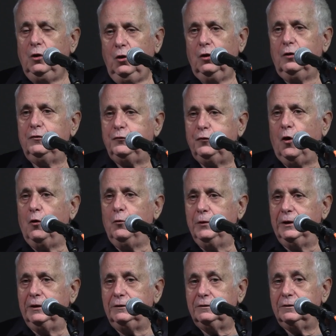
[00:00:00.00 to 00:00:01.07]
look
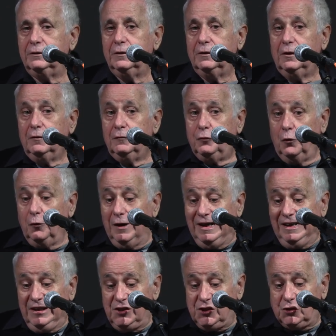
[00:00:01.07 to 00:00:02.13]
forward for
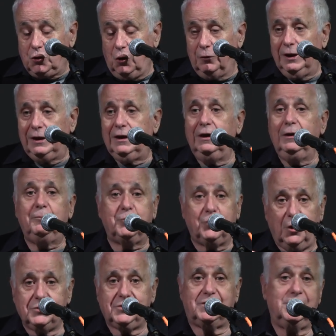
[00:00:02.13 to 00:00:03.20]
an historical
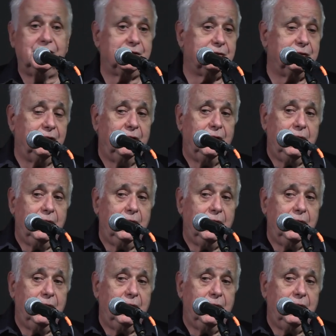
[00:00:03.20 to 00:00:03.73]
process